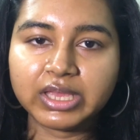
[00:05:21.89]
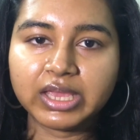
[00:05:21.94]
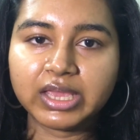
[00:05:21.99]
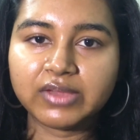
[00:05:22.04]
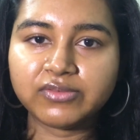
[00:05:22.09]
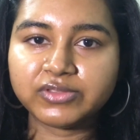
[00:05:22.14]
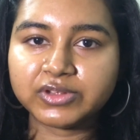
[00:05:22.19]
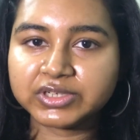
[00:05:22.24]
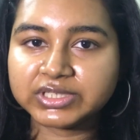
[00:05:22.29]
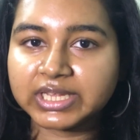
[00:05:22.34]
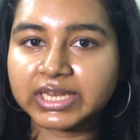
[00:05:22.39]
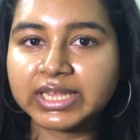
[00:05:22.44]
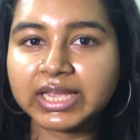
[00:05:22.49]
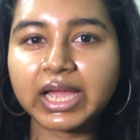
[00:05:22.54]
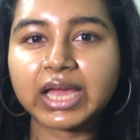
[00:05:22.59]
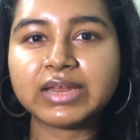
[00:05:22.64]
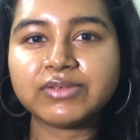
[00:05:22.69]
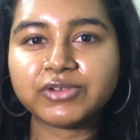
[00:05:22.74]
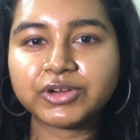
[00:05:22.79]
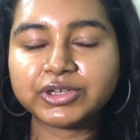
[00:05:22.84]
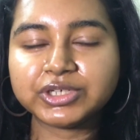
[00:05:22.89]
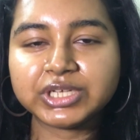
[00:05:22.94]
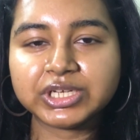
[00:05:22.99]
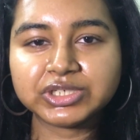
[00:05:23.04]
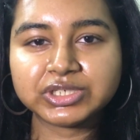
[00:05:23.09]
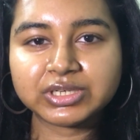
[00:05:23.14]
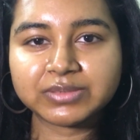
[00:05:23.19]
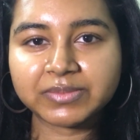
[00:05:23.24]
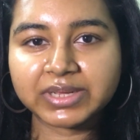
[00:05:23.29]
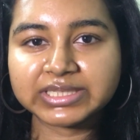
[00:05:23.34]
If there's any kind of
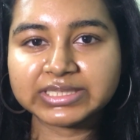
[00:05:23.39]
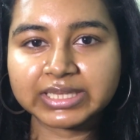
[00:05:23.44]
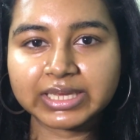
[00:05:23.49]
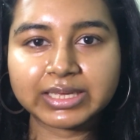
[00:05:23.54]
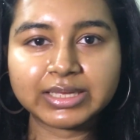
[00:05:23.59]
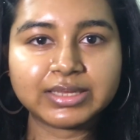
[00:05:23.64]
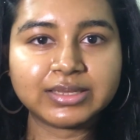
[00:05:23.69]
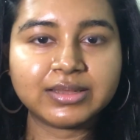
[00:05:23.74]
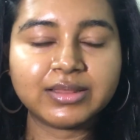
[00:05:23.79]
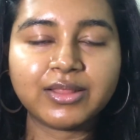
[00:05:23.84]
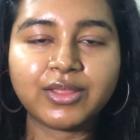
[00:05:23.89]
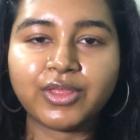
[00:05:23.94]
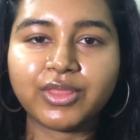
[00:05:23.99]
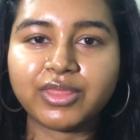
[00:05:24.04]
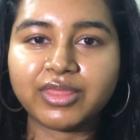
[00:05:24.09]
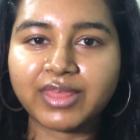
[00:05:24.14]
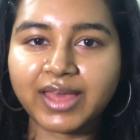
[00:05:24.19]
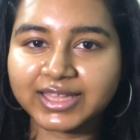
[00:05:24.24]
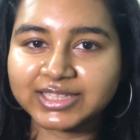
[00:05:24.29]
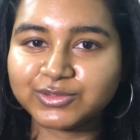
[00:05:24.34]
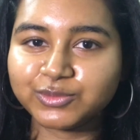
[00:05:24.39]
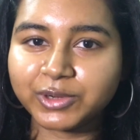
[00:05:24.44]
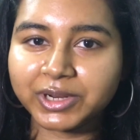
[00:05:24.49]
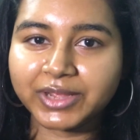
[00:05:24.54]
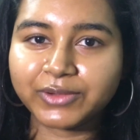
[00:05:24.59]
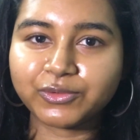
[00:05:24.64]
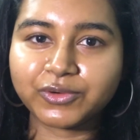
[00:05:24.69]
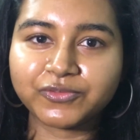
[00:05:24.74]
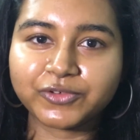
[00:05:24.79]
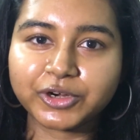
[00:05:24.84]
irritation in my skin, that's what I
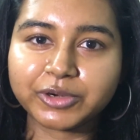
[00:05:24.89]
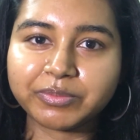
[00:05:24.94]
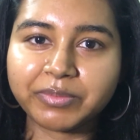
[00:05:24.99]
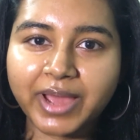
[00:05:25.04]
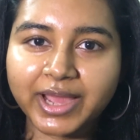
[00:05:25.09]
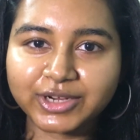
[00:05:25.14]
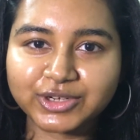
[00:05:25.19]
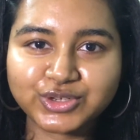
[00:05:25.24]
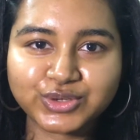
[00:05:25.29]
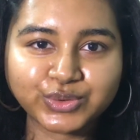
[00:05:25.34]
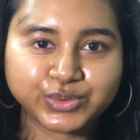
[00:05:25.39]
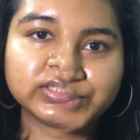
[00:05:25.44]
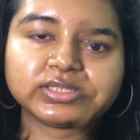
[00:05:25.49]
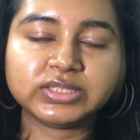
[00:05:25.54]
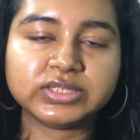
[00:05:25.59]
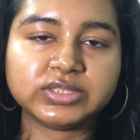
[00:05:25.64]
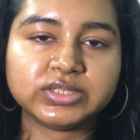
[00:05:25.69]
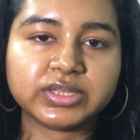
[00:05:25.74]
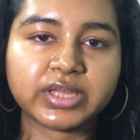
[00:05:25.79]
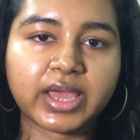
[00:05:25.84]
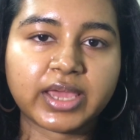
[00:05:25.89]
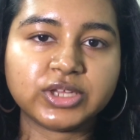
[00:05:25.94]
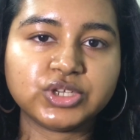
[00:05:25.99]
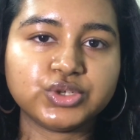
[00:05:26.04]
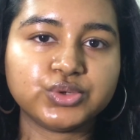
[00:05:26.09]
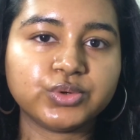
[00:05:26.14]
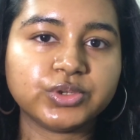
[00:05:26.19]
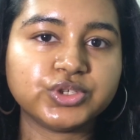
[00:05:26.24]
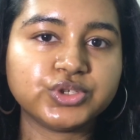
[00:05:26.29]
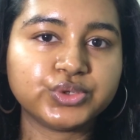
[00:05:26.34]
revert back to. I
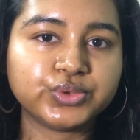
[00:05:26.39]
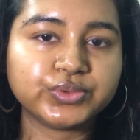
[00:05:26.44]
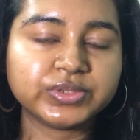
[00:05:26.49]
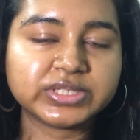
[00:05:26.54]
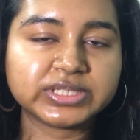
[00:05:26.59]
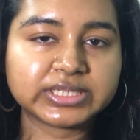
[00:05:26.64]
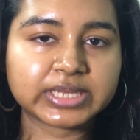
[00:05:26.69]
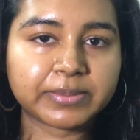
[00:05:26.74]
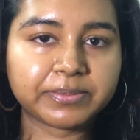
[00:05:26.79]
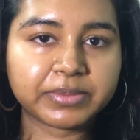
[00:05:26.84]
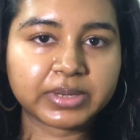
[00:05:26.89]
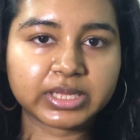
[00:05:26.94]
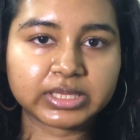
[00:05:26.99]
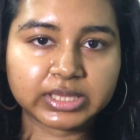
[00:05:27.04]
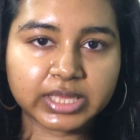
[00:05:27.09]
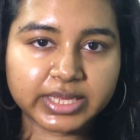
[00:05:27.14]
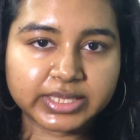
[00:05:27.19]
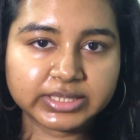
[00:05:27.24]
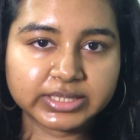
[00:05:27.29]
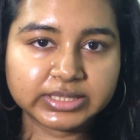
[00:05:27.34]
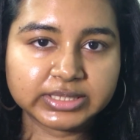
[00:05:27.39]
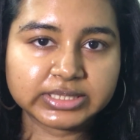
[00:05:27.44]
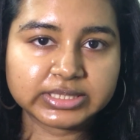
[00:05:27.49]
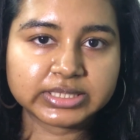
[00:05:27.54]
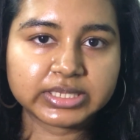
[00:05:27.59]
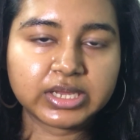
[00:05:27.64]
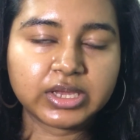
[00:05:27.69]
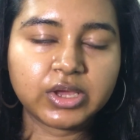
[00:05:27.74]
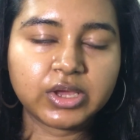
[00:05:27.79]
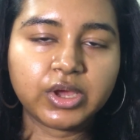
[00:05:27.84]
do a 2-step cleanse,
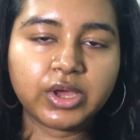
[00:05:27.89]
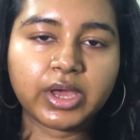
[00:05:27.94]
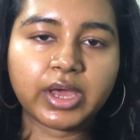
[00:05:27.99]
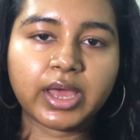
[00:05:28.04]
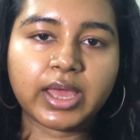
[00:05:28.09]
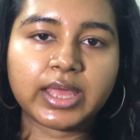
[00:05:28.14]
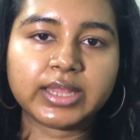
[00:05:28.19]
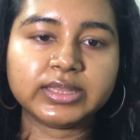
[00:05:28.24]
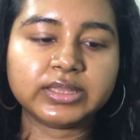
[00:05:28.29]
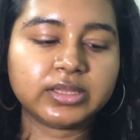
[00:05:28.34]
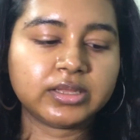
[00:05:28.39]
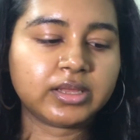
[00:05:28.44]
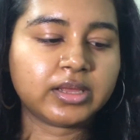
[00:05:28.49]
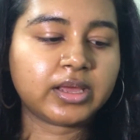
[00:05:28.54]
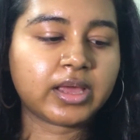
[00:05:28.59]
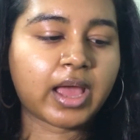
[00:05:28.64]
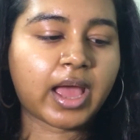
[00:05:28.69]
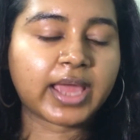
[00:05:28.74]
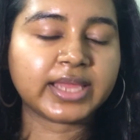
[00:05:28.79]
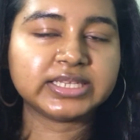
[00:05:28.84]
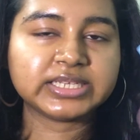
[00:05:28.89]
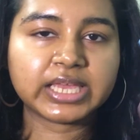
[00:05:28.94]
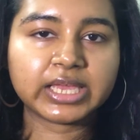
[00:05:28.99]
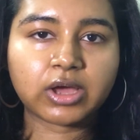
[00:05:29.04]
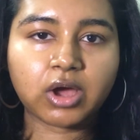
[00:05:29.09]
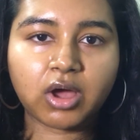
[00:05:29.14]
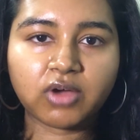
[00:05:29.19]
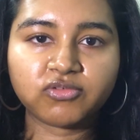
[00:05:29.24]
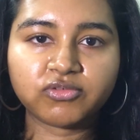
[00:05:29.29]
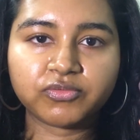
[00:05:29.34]
and I take
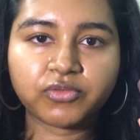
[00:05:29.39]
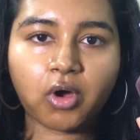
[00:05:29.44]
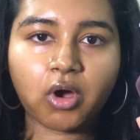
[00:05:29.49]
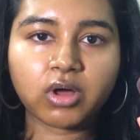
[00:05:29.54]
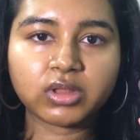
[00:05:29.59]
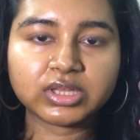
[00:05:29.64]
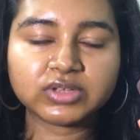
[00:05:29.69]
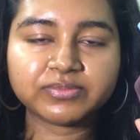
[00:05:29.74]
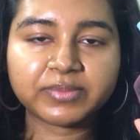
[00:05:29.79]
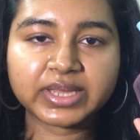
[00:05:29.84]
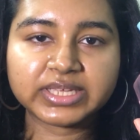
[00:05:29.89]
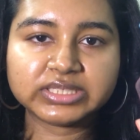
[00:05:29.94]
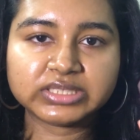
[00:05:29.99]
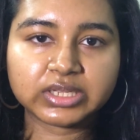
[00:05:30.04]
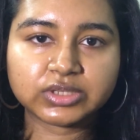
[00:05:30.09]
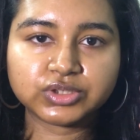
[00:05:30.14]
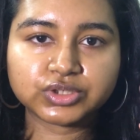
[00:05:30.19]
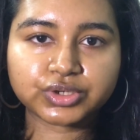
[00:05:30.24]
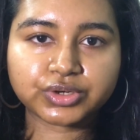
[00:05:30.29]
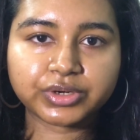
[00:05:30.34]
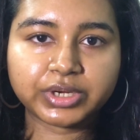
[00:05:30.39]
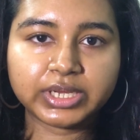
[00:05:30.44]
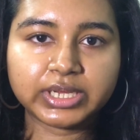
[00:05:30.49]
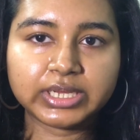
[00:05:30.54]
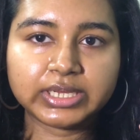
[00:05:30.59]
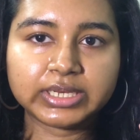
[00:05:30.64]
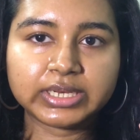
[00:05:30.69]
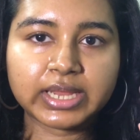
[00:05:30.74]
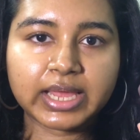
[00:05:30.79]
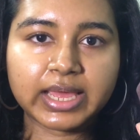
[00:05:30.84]
off all of my
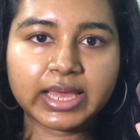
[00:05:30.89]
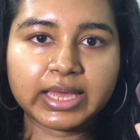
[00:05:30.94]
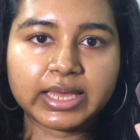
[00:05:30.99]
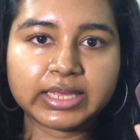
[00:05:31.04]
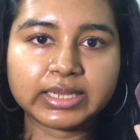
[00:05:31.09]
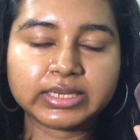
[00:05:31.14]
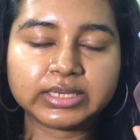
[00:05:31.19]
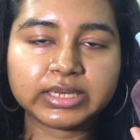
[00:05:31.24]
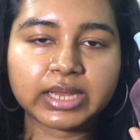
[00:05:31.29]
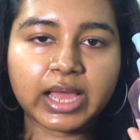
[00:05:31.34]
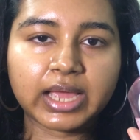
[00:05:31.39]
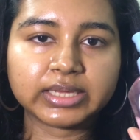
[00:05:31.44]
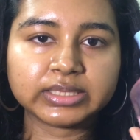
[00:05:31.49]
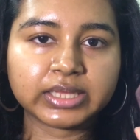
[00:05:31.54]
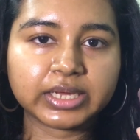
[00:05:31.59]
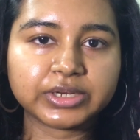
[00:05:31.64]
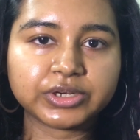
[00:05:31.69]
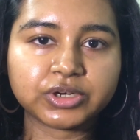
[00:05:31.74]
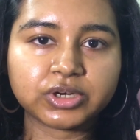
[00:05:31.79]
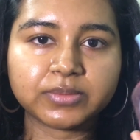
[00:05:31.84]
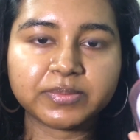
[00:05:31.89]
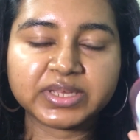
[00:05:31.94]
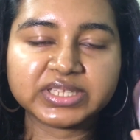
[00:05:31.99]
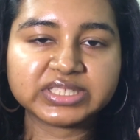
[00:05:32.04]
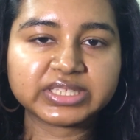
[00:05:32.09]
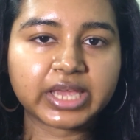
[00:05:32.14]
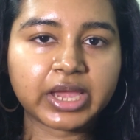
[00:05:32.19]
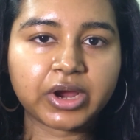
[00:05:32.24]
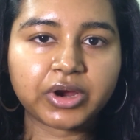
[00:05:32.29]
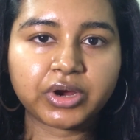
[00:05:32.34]
sunscreen and eyeliner,
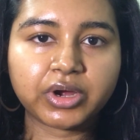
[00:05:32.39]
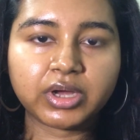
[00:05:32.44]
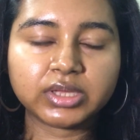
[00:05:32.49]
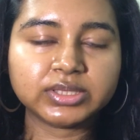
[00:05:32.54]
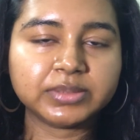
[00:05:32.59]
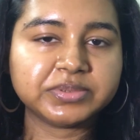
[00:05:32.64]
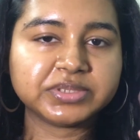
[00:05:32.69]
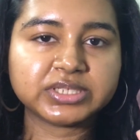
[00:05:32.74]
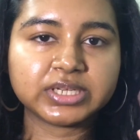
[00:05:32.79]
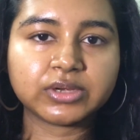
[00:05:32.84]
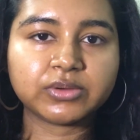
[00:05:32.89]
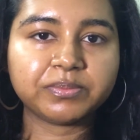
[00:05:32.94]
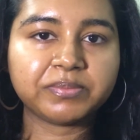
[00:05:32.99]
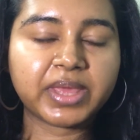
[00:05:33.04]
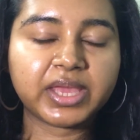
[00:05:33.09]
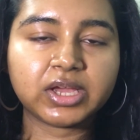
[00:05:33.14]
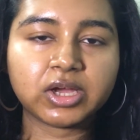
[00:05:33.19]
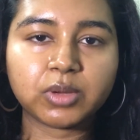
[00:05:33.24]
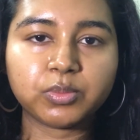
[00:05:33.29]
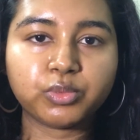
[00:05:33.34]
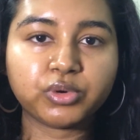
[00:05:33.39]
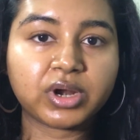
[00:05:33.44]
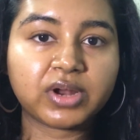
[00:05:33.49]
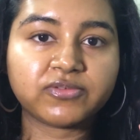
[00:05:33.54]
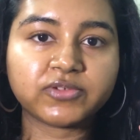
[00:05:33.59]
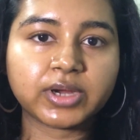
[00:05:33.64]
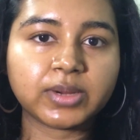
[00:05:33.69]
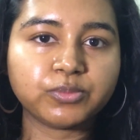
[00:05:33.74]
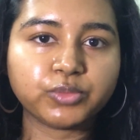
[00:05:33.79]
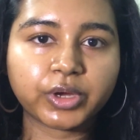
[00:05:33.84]
mascara, lipstick, makeup,
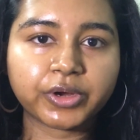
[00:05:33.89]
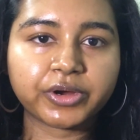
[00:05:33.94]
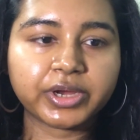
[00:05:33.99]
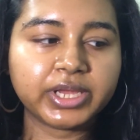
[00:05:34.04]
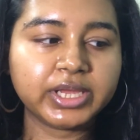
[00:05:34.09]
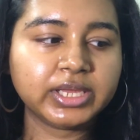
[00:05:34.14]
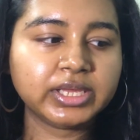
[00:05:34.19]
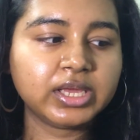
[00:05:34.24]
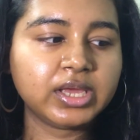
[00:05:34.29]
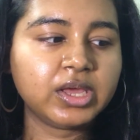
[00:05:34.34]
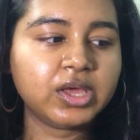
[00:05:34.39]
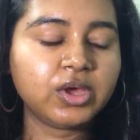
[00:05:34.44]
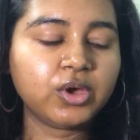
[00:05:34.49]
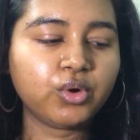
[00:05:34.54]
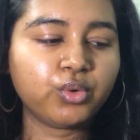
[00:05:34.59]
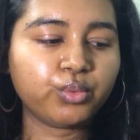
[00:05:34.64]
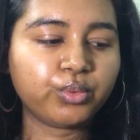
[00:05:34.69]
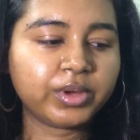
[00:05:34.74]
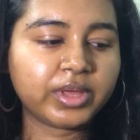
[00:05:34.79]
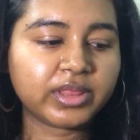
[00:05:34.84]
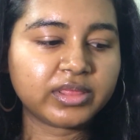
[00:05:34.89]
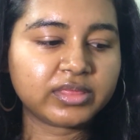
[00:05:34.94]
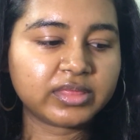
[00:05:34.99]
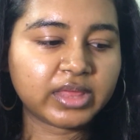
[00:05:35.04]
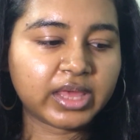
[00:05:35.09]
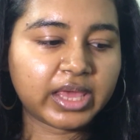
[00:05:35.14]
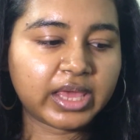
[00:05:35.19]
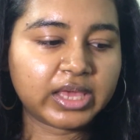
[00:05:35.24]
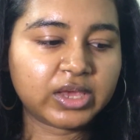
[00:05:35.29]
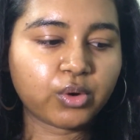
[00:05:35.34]
whatever I'm wearing, with
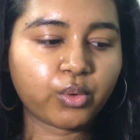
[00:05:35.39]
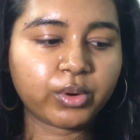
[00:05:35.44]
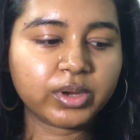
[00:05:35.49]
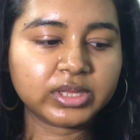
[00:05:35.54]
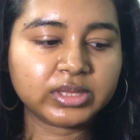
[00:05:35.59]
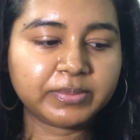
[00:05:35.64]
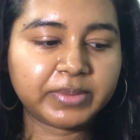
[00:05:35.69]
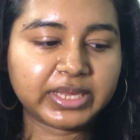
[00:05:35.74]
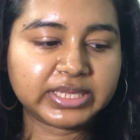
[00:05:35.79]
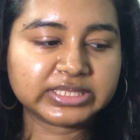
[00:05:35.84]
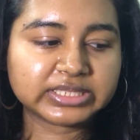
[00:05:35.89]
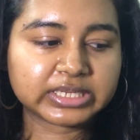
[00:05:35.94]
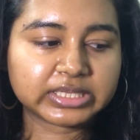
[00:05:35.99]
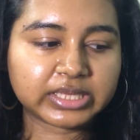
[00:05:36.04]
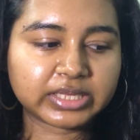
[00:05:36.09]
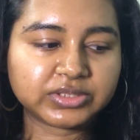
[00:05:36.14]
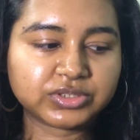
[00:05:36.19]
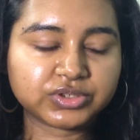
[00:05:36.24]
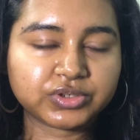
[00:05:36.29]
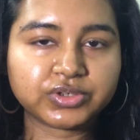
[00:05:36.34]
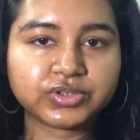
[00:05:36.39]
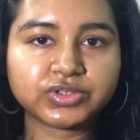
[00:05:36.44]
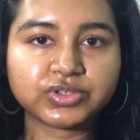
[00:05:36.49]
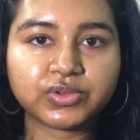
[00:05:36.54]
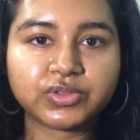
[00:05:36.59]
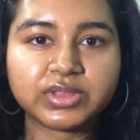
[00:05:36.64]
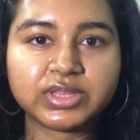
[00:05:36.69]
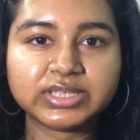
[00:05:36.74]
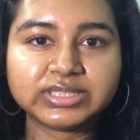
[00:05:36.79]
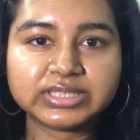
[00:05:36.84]
a oil-based cleanser. So
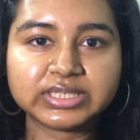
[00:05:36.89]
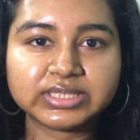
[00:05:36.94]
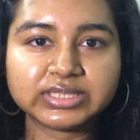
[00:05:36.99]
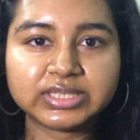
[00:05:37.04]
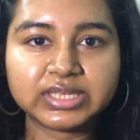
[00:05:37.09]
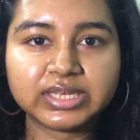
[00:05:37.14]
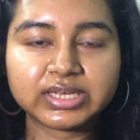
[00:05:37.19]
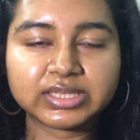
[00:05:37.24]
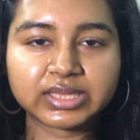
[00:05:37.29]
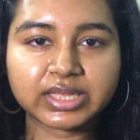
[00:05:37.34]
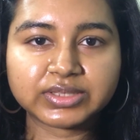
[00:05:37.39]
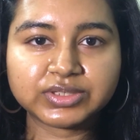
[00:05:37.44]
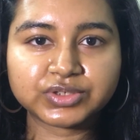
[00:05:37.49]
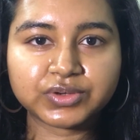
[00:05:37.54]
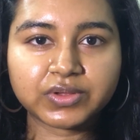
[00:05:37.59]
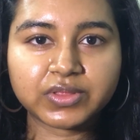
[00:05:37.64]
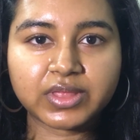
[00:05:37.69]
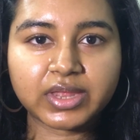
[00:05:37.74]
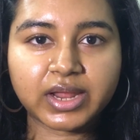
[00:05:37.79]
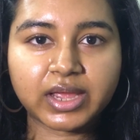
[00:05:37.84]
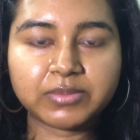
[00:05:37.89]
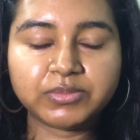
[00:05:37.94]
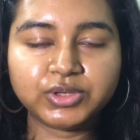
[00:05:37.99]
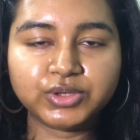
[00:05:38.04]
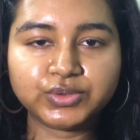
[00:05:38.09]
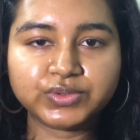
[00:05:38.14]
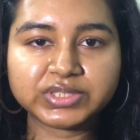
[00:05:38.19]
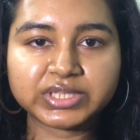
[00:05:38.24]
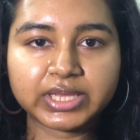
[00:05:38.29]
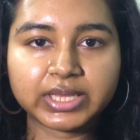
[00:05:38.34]
this is the cleanser that I'm
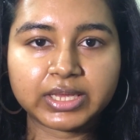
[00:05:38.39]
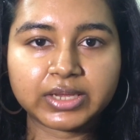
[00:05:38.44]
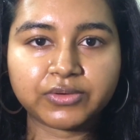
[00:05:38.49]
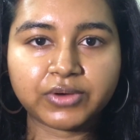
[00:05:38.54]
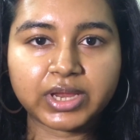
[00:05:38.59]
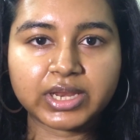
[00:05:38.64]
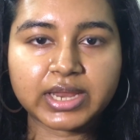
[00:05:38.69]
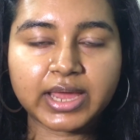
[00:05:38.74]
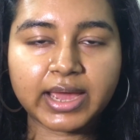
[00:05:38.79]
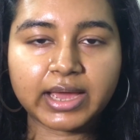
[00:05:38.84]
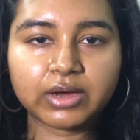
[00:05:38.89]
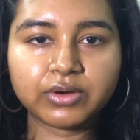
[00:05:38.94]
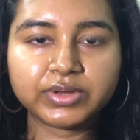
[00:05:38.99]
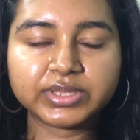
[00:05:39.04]
using right now.